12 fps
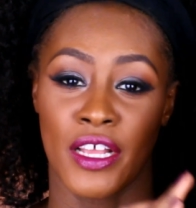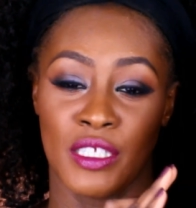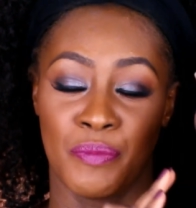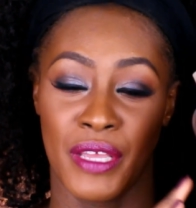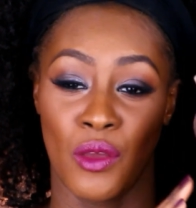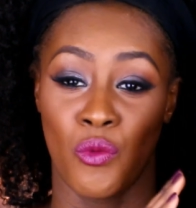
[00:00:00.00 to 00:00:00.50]

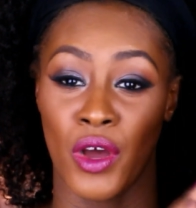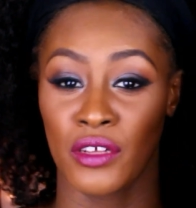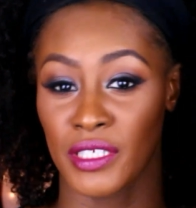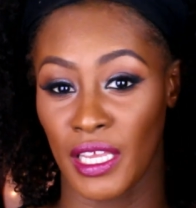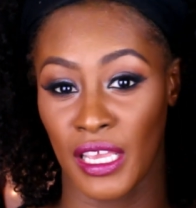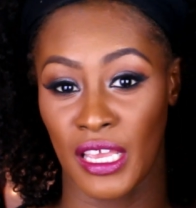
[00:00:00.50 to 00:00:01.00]
being well
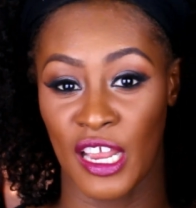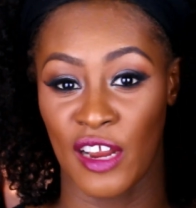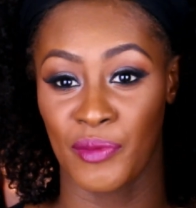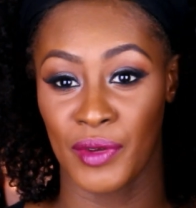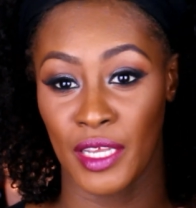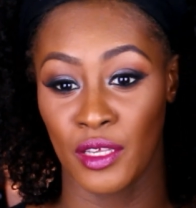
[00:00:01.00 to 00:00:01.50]
taken care
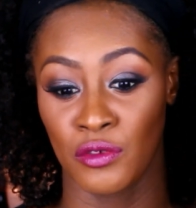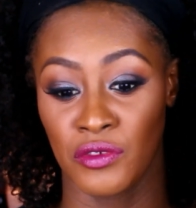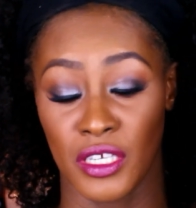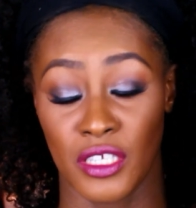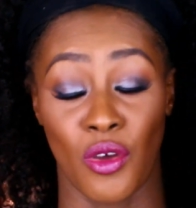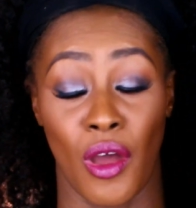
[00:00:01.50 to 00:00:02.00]
of when I use
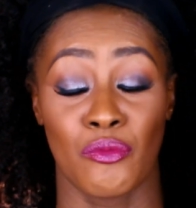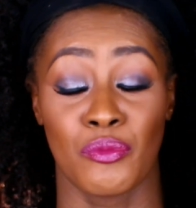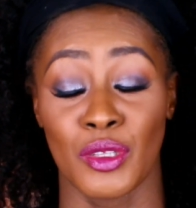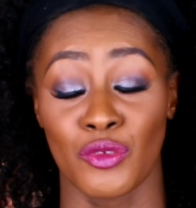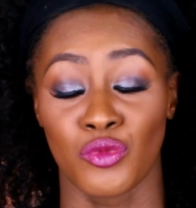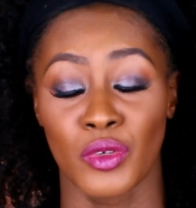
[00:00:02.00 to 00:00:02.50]
this. So I've
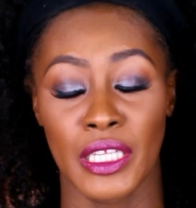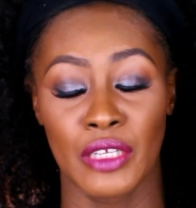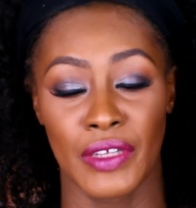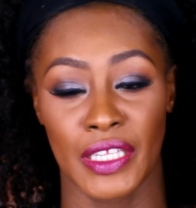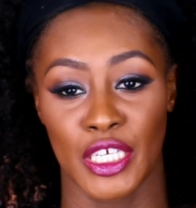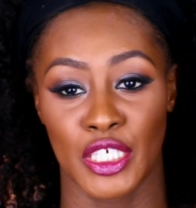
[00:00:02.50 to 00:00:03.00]
been really,
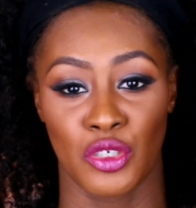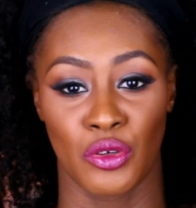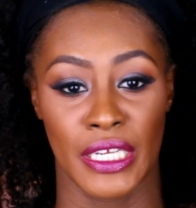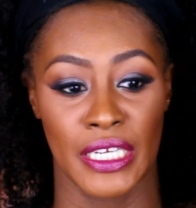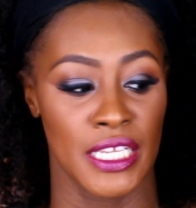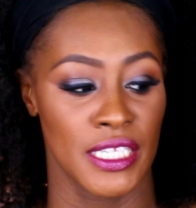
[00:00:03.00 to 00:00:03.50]
really
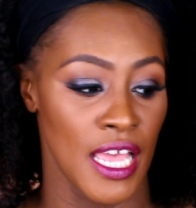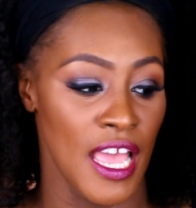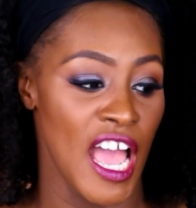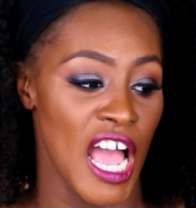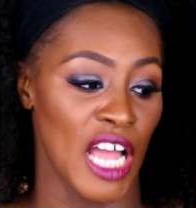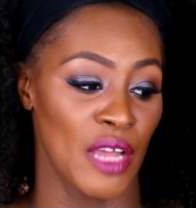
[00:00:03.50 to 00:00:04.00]
enjoying this.
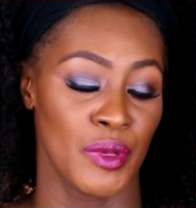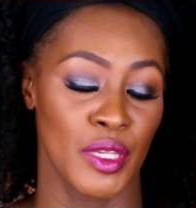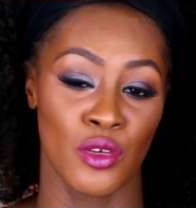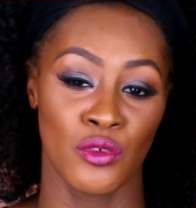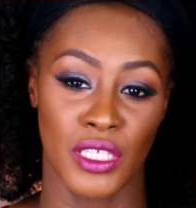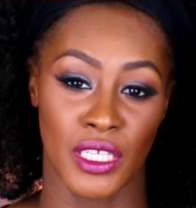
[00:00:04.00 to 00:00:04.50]
I've been
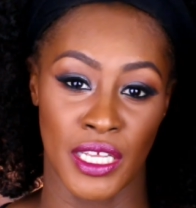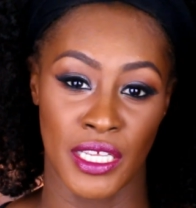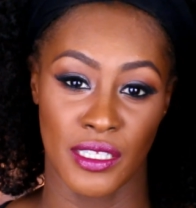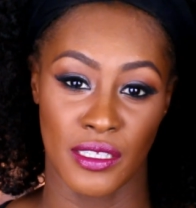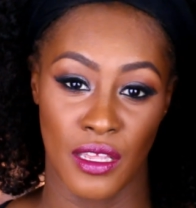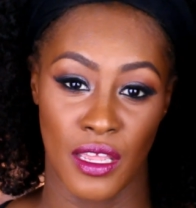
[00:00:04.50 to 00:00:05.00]
using
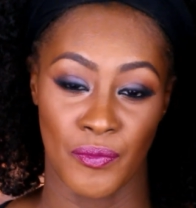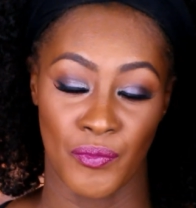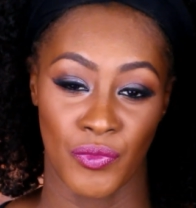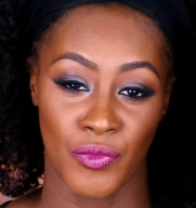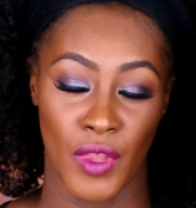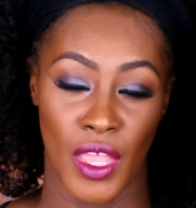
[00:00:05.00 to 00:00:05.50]
this
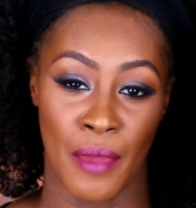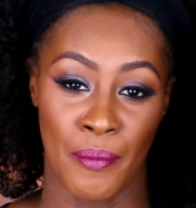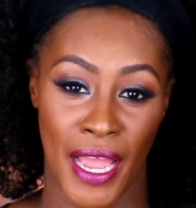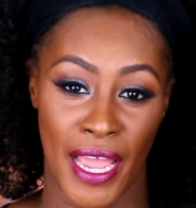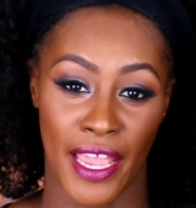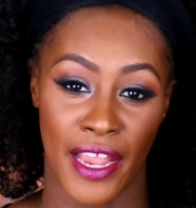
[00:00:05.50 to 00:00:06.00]
in
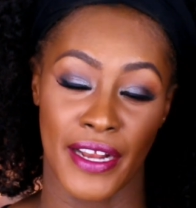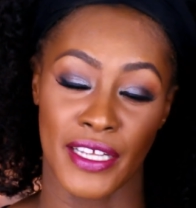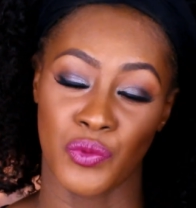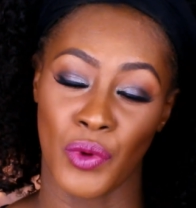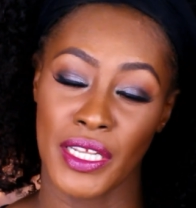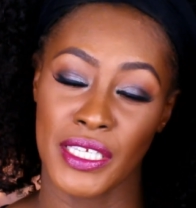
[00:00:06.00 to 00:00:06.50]
my hair
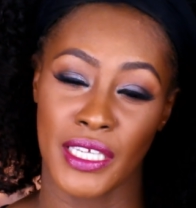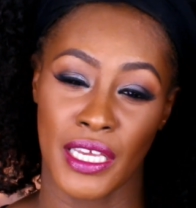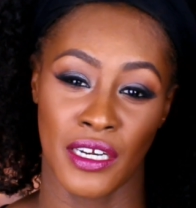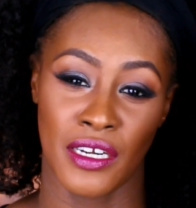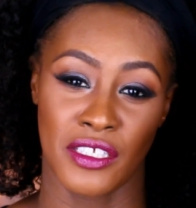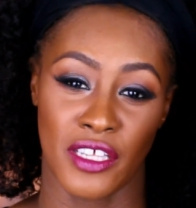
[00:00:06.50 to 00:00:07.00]
as well as
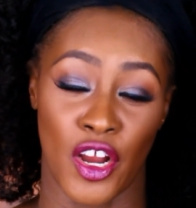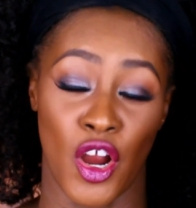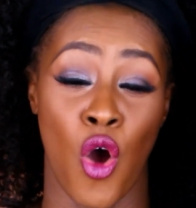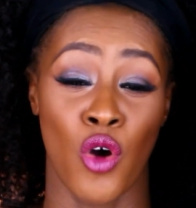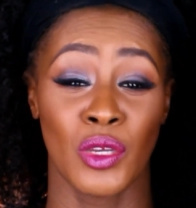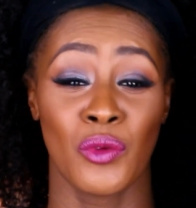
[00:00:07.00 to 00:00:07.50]
Kennedy's hair
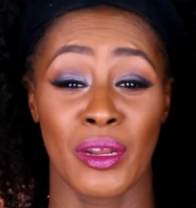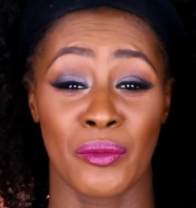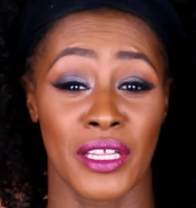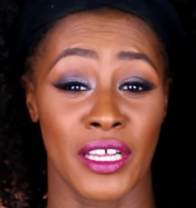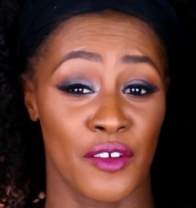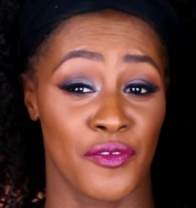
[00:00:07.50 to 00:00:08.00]
only when I'm
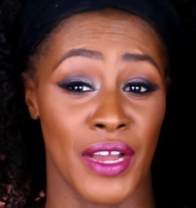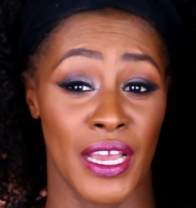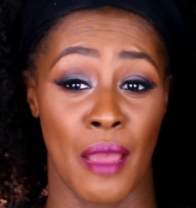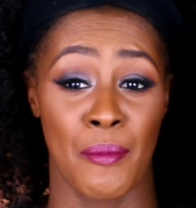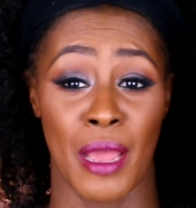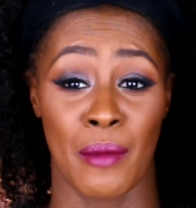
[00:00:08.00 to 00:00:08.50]
clarifying.
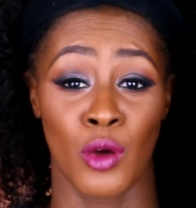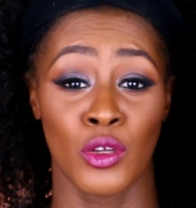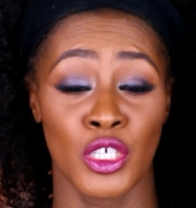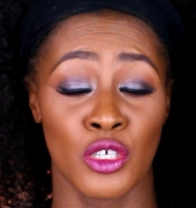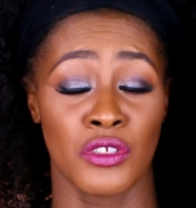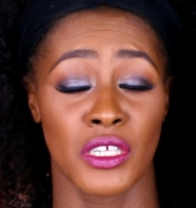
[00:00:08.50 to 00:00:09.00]
I mean, I'm
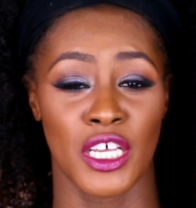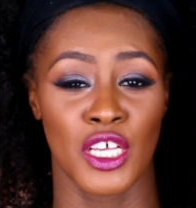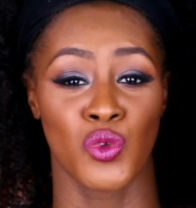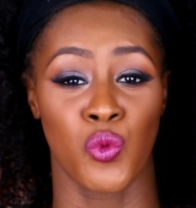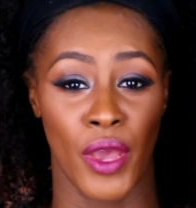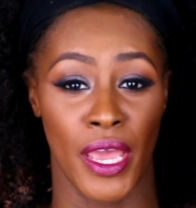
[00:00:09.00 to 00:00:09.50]
only using
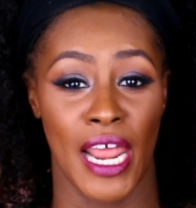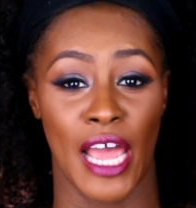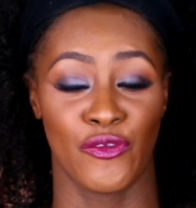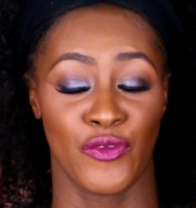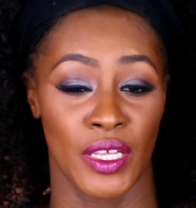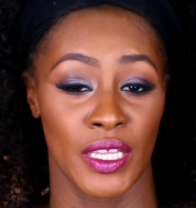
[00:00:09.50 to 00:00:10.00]
this when I
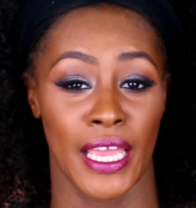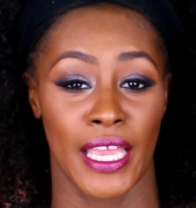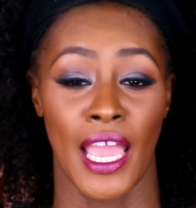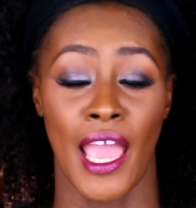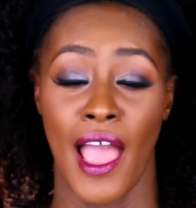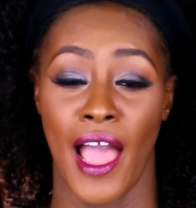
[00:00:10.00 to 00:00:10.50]
feel
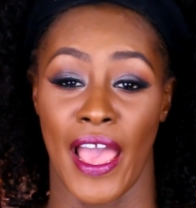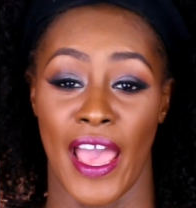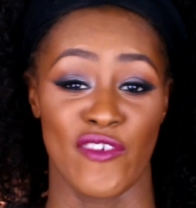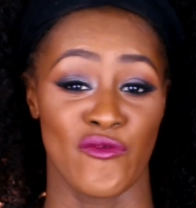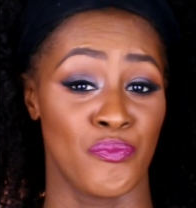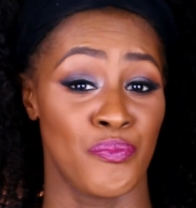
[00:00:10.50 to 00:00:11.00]
like I
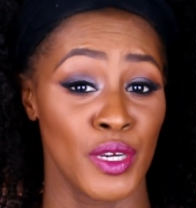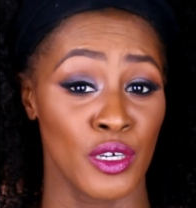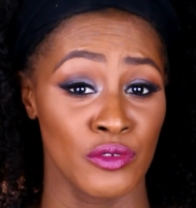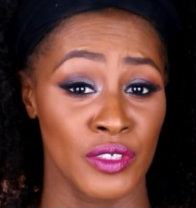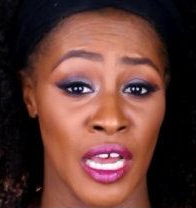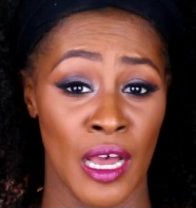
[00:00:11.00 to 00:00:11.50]
have
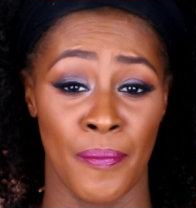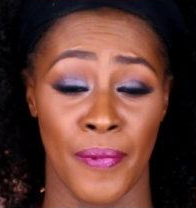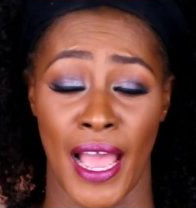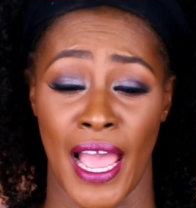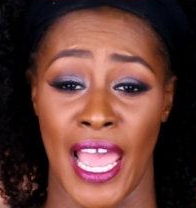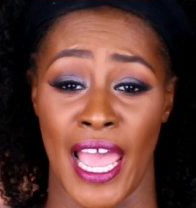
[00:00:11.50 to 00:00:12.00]
buildup.
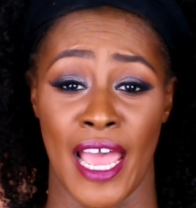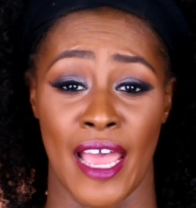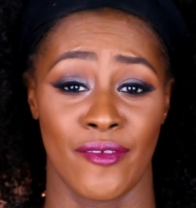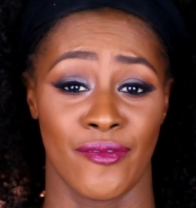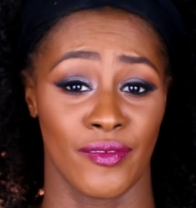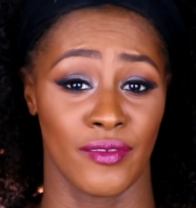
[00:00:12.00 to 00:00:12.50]
I
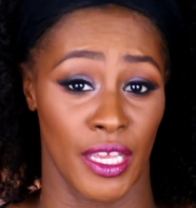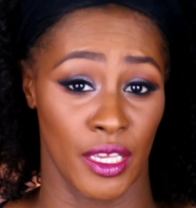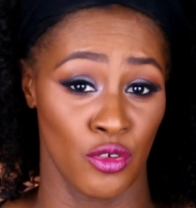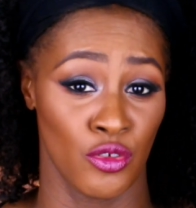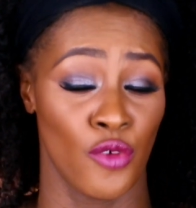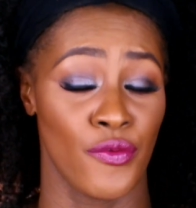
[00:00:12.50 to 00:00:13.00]
have,
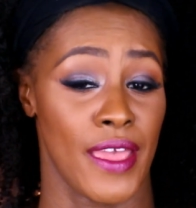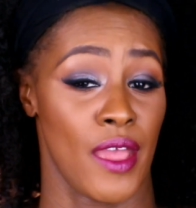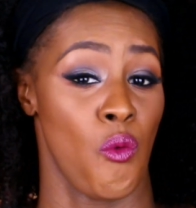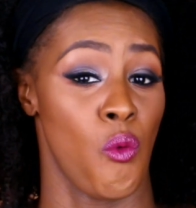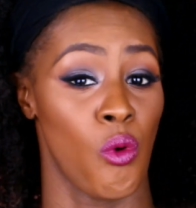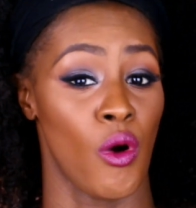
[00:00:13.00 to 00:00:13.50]
like, you know, that
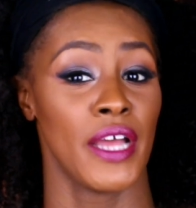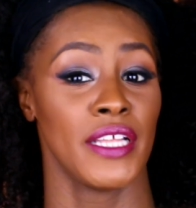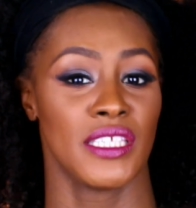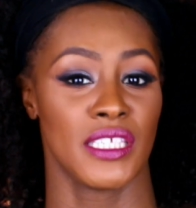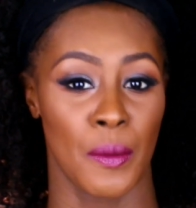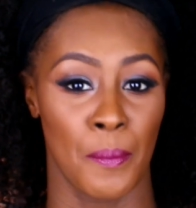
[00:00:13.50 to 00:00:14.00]

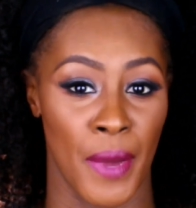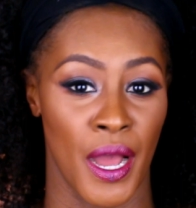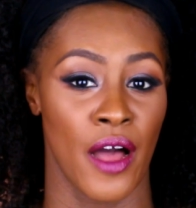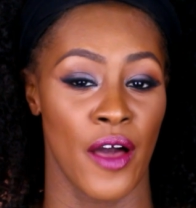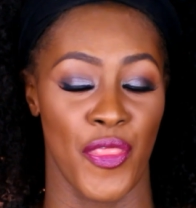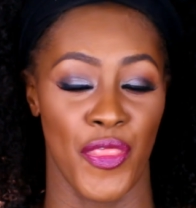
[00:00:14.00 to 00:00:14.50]
once a
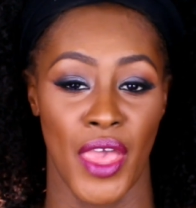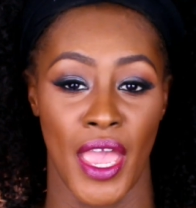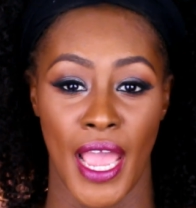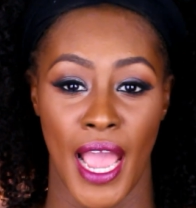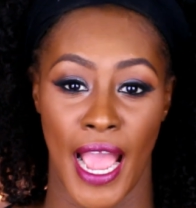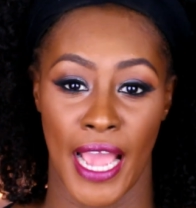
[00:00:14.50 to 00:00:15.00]
month
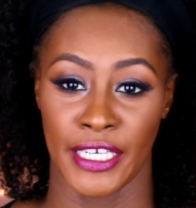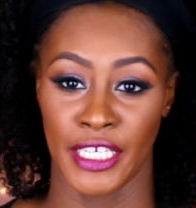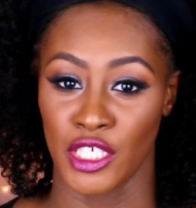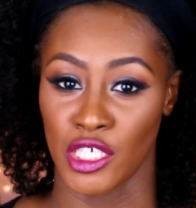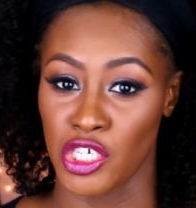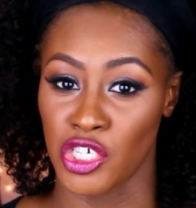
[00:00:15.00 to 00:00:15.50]
I
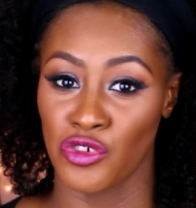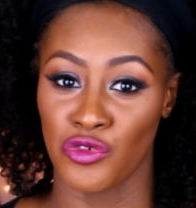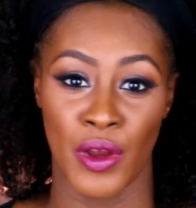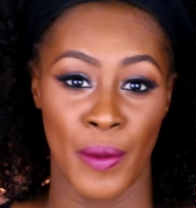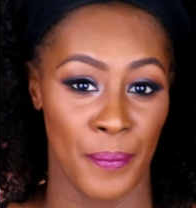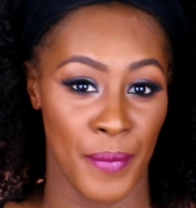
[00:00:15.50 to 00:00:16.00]
need to
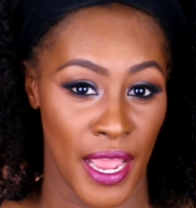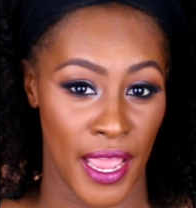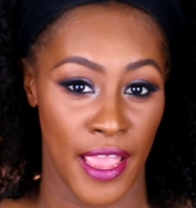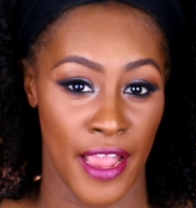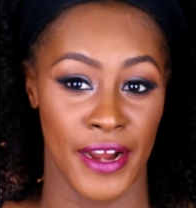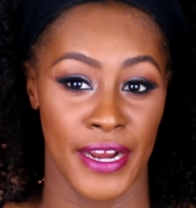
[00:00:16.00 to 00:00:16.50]
strip my
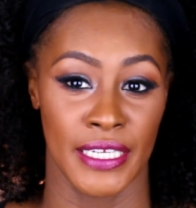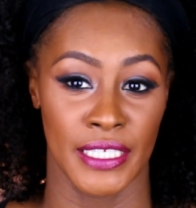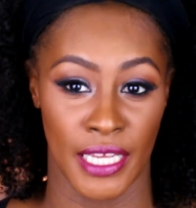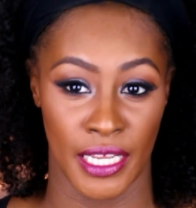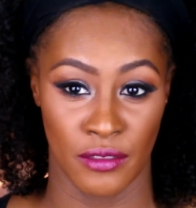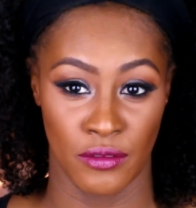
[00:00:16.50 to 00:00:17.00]
hair and
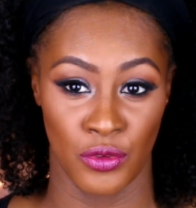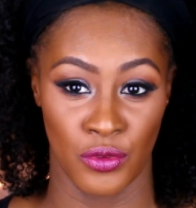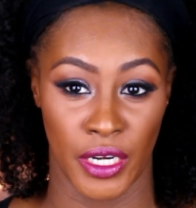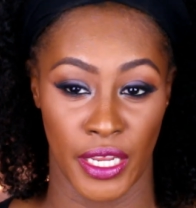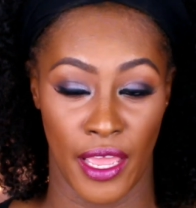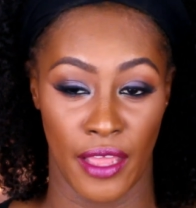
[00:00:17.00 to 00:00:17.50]
then do
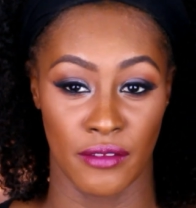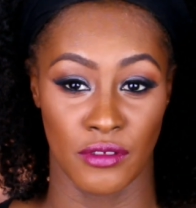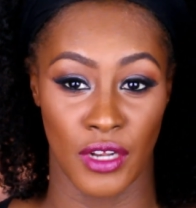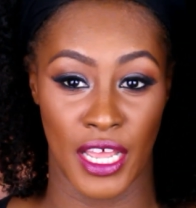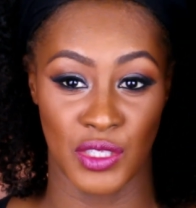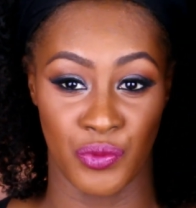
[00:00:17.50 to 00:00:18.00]
it again. So
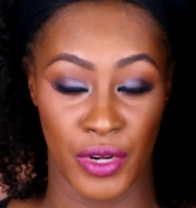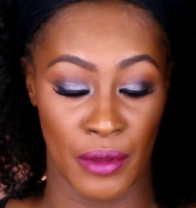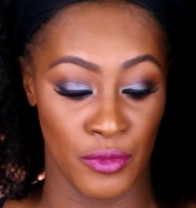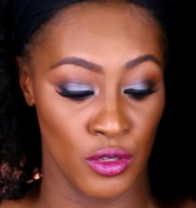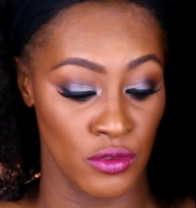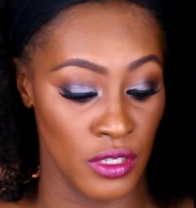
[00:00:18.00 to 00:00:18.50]
that's what
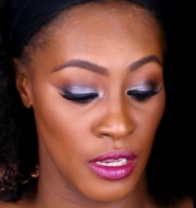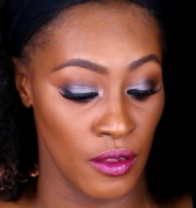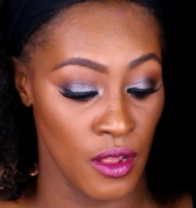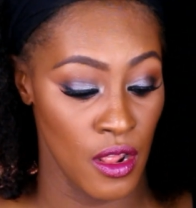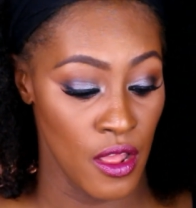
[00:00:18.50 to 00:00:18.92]
I'm using